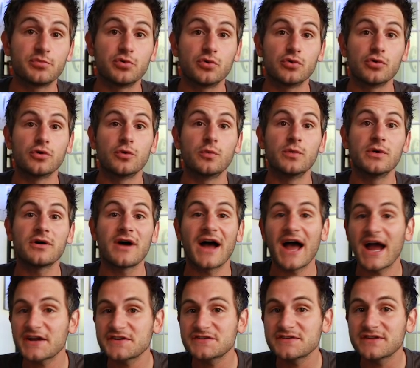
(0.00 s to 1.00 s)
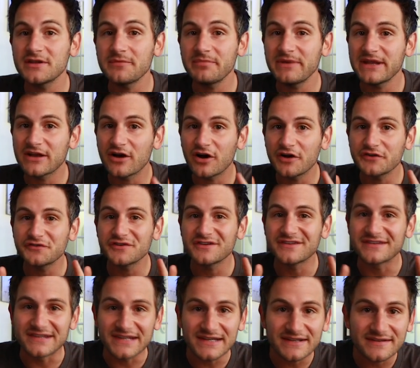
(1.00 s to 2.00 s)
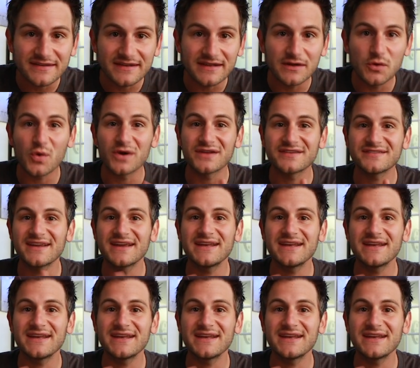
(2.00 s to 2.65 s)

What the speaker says: to pull will actually be contradicting what